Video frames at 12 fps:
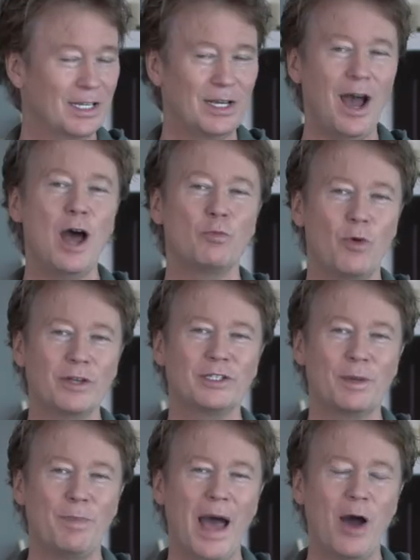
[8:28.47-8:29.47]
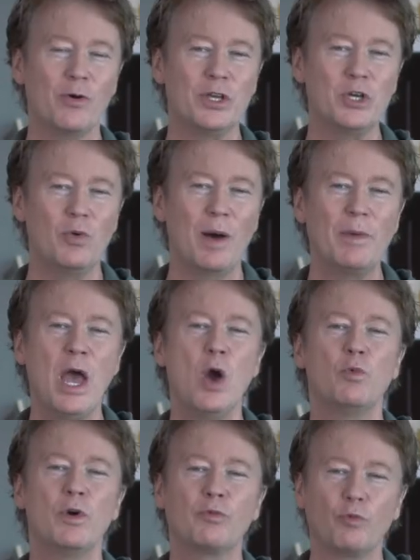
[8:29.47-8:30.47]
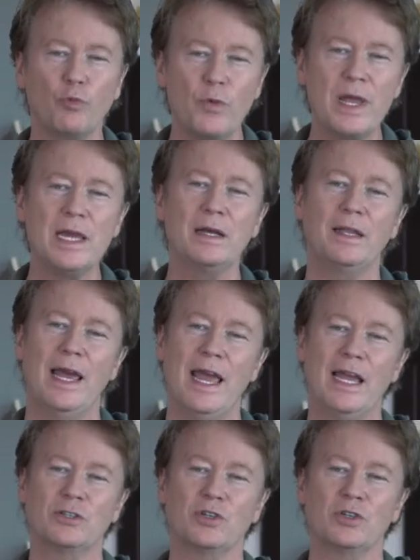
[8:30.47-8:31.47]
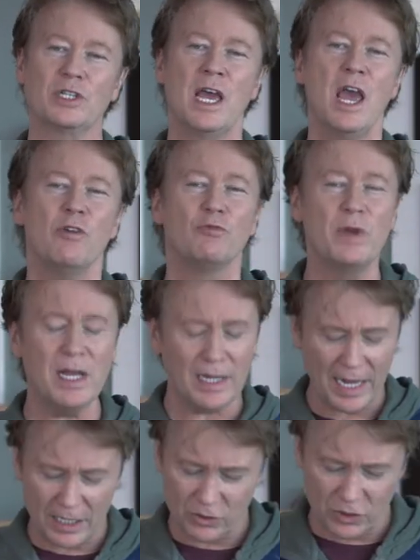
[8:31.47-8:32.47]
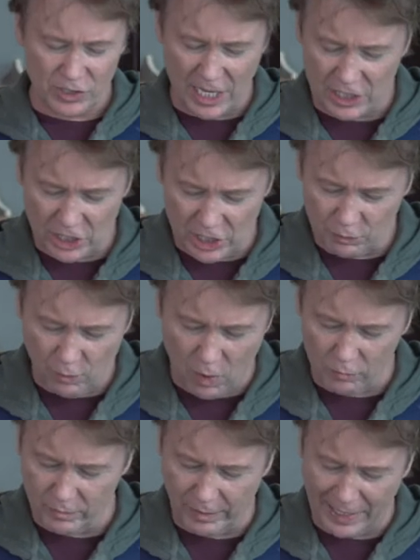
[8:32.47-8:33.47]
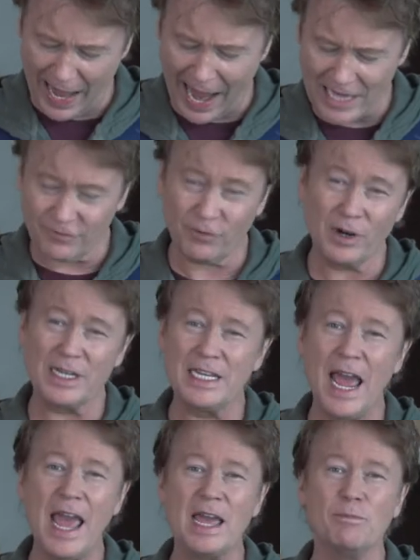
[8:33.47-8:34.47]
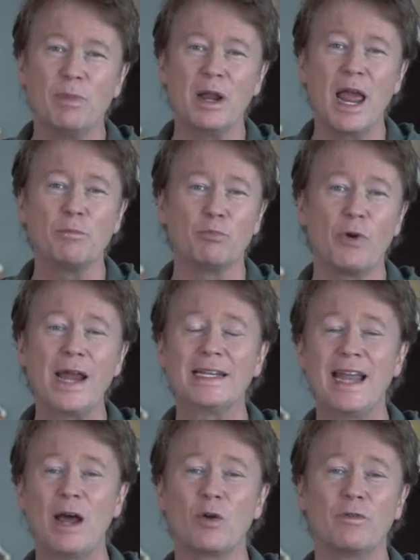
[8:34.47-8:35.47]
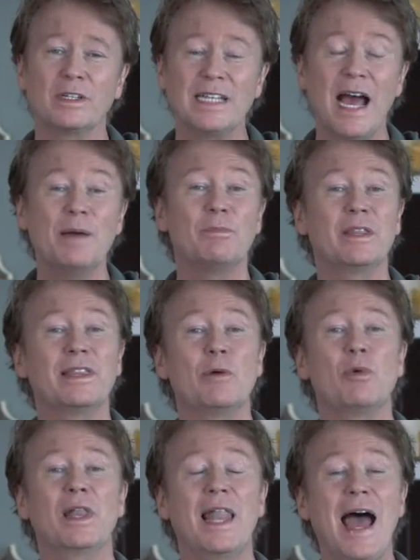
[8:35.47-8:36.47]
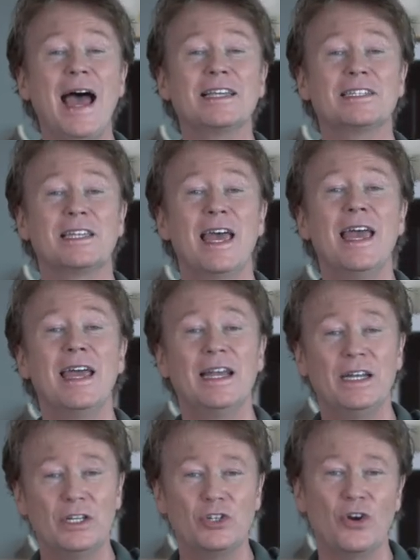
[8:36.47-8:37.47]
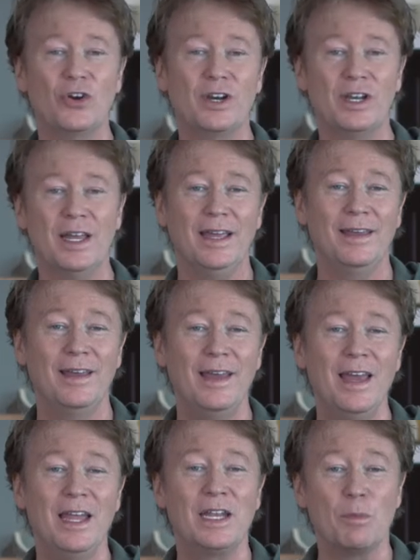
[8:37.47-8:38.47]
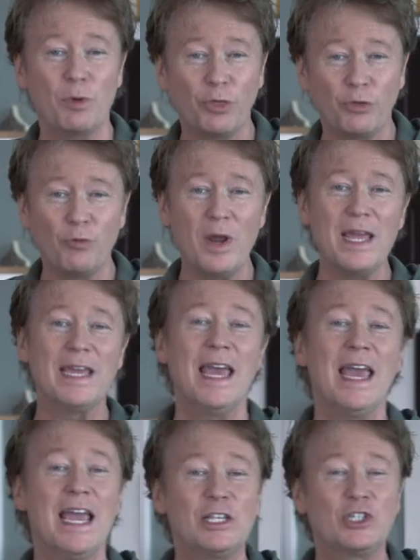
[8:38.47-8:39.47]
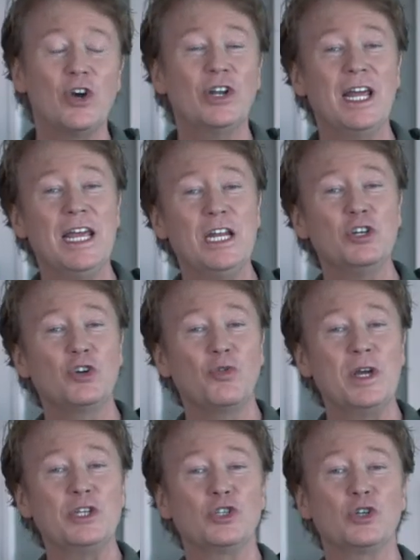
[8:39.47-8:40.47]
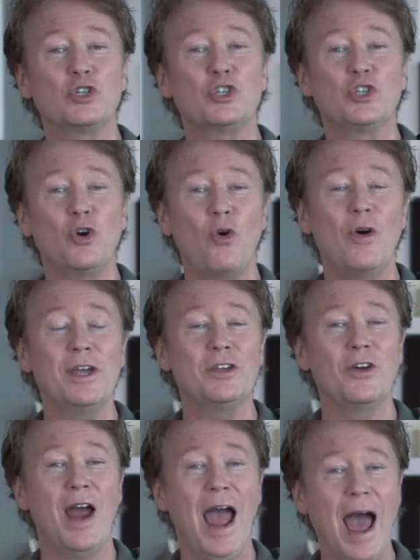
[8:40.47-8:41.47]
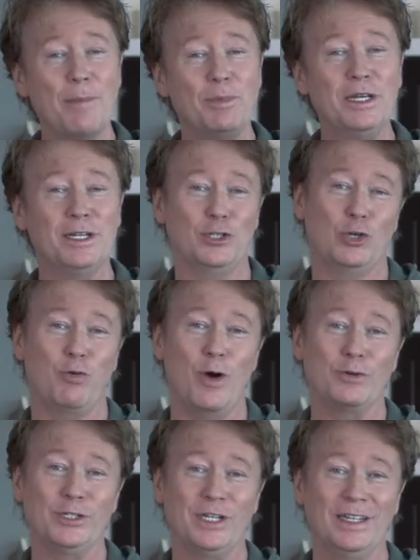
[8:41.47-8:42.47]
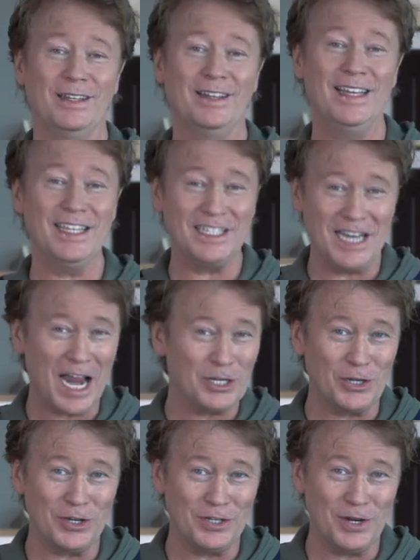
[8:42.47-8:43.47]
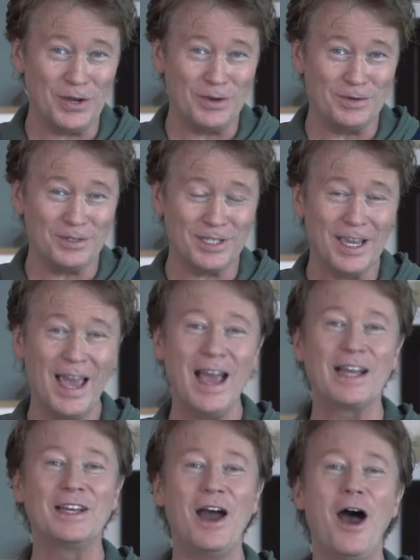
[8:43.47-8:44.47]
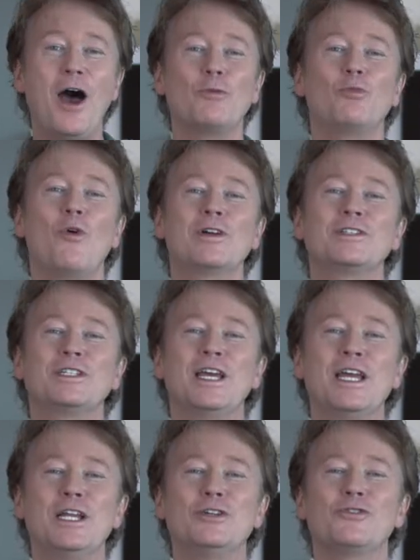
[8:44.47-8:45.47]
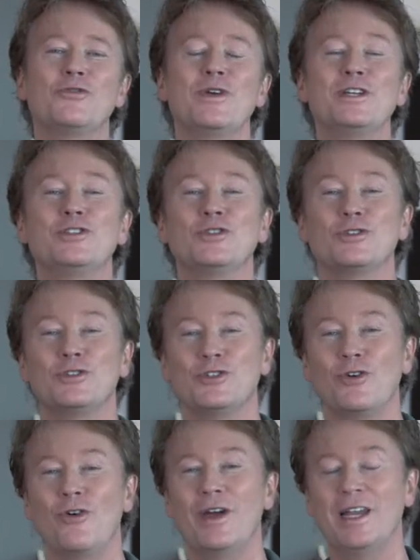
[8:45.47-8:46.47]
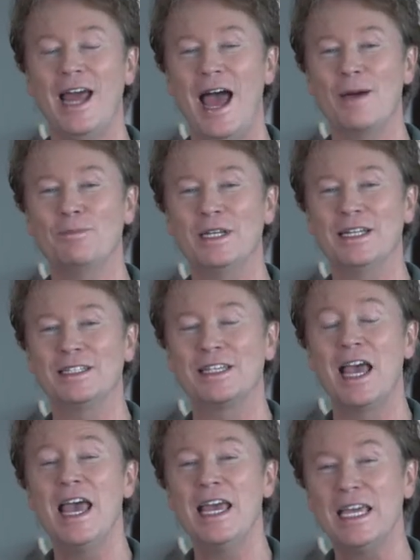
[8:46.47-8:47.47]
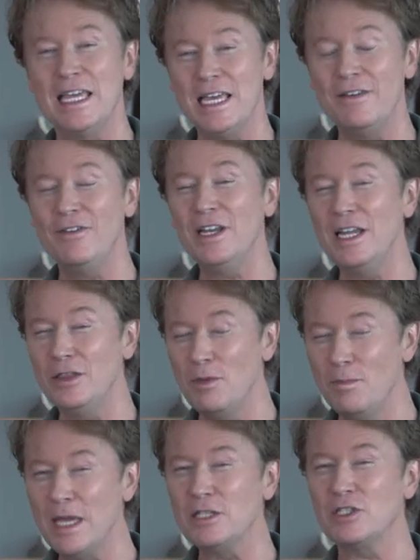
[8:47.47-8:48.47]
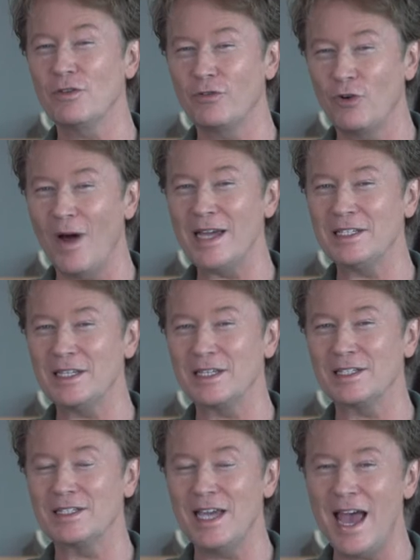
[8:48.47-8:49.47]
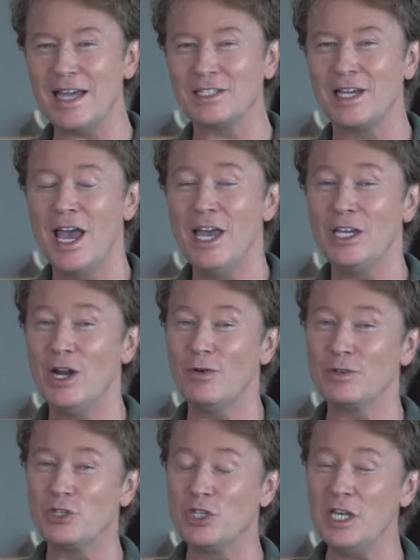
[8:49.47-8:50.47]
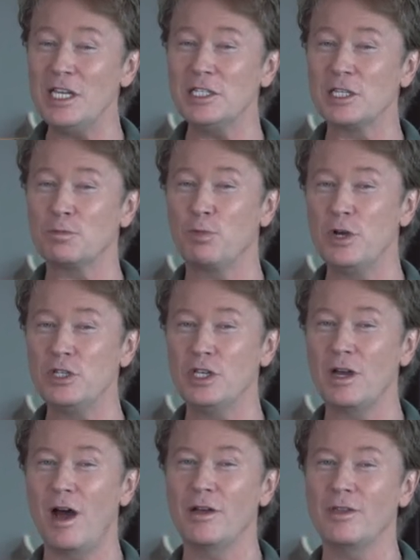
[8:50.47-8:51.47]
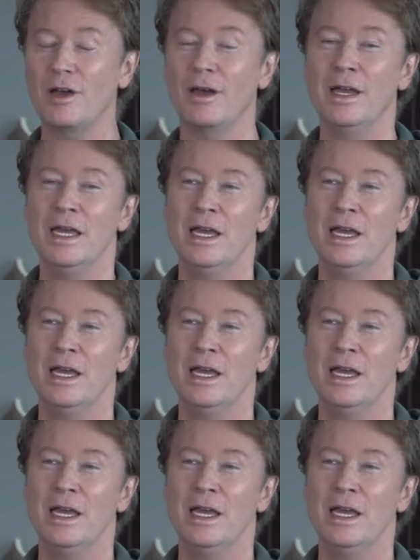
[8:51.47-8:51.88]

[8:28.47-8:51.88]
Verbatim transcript: God wants to power you up with real answers that just won't last for a day and break down over time, but that will last in eternity. Number three, it's going to increase your joy and your happiness quotient. Isn't that good news? God wants to increase your joy and happiness even in the midst of crisis. Yes, you know, it was Jesus preaching on the